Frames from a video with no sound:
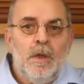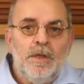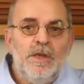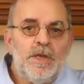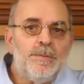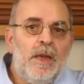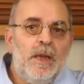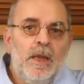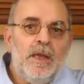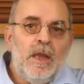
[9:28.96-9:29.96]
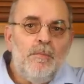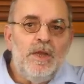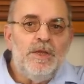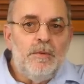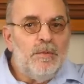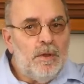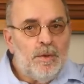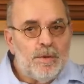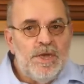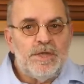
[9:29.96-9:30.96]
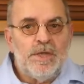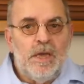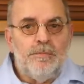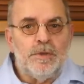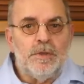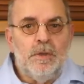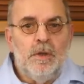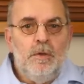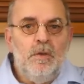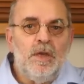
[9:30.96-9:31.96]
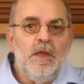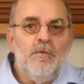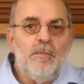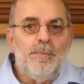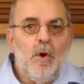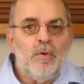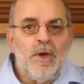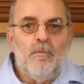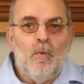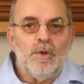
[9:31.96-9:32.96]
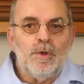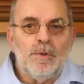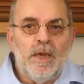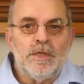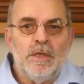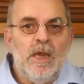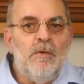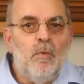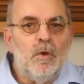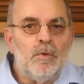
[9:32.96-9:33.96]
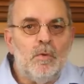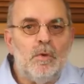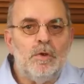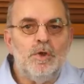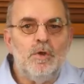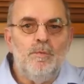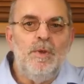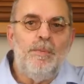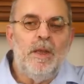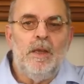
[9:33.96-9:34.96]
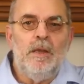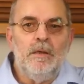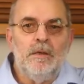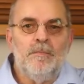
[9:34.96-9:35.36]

The display can be dimmed in three steps. You can even program what tracks in what order should be played.